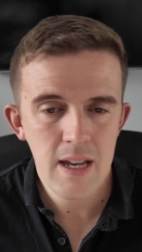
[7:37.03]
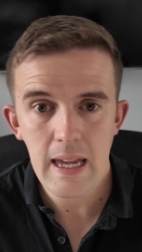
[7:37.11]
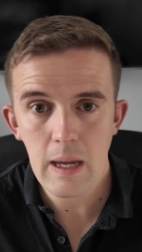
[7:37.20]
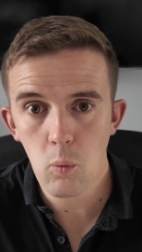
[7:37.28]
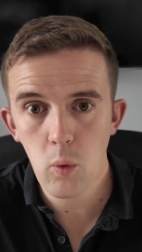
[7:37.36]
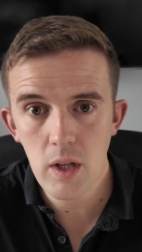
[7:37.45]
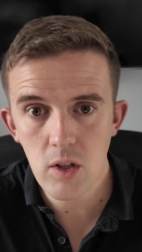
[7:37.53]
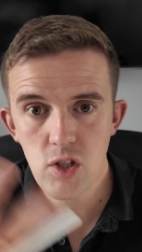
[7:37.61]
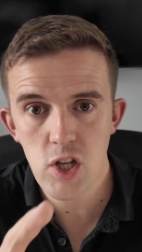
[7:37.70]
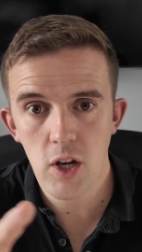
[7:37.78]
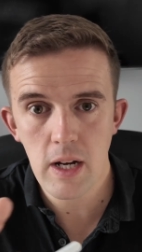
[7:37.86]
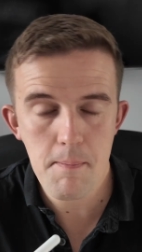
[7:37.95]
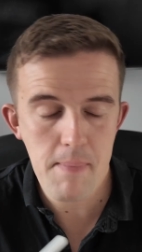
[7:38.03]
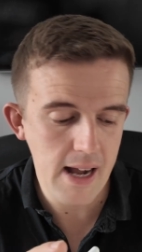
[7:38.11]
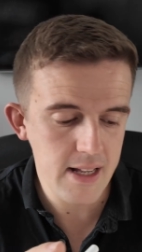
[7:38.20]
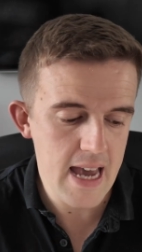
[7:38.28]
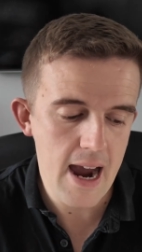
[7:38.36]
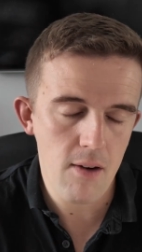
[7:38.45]
it will turn it
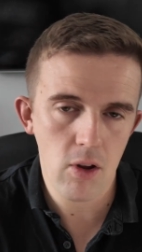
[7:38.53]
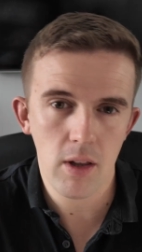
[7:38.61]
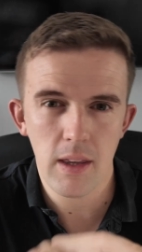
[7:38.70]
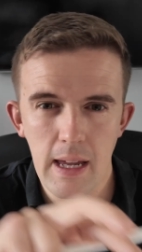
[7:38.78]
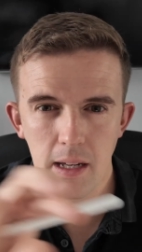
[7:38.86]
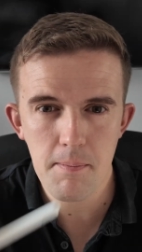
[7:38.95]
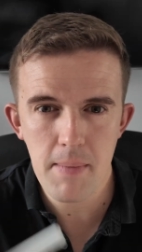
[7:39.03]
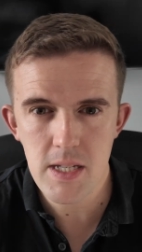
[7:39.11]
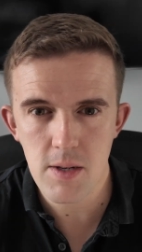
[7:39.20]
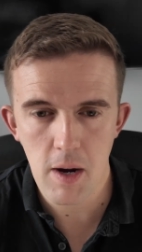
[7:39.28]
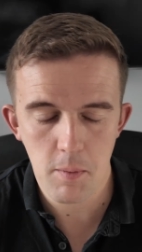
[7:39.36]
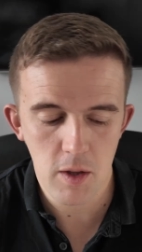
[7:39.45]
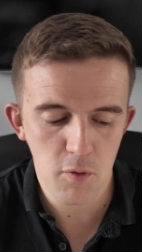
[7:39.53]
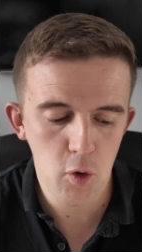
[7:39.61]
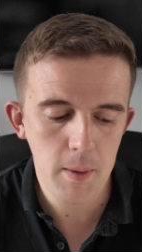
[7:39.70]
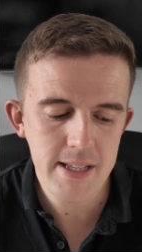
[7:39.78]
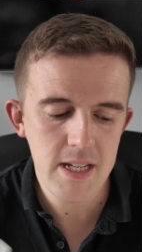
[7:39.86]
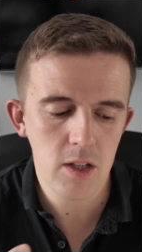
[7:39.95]
back to Arial and that can mess around with the
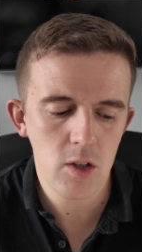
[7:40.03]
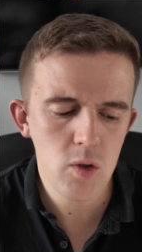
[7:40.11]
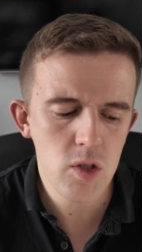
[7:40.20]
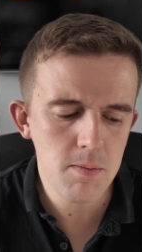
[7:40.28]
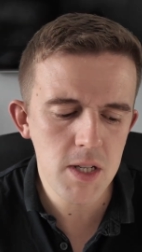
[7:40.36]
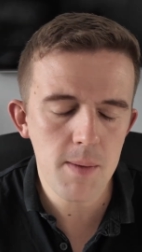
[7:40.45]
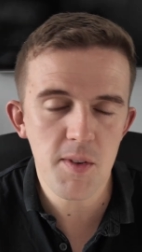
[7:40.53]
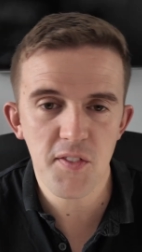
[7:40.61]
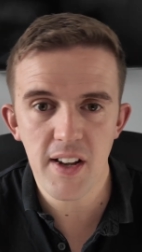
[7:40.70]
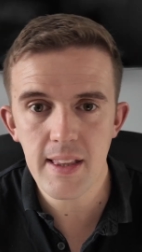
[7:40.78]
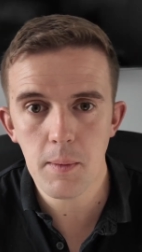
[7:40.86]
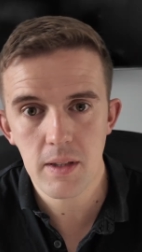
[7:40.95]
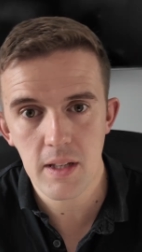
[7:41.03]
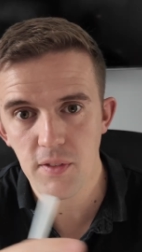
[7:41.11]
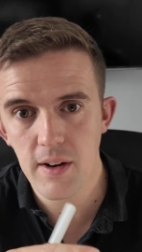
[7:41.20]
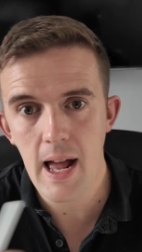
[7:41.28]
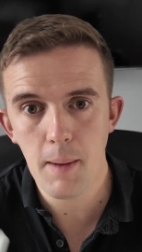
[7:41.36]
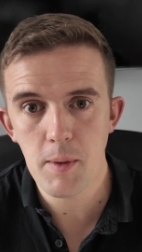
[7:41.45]
formatting and you'll sometimes find that with
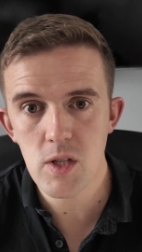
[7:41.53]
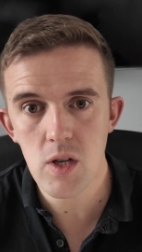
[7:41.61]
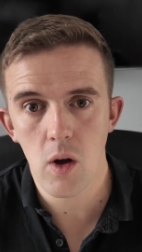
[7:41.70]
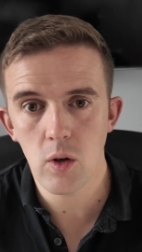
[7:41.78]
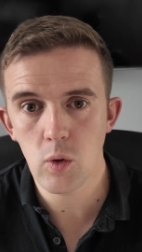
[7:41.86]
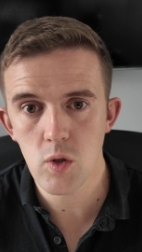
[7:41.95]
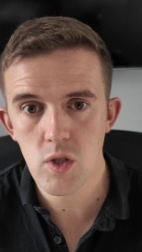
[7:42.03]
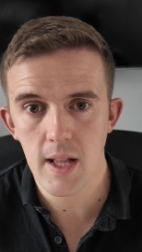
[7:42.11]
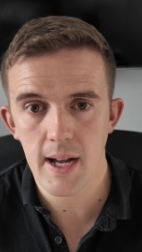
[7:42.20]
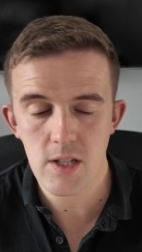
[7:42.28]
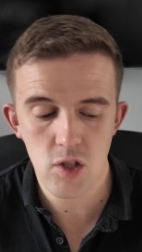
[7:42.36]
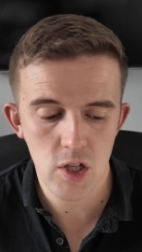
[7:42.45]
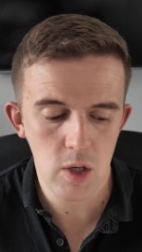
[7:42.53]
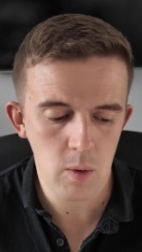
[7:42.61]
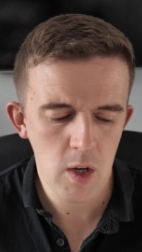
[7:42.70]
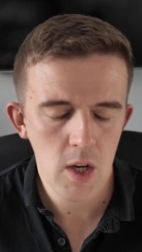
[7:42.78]
different elements on your slides too.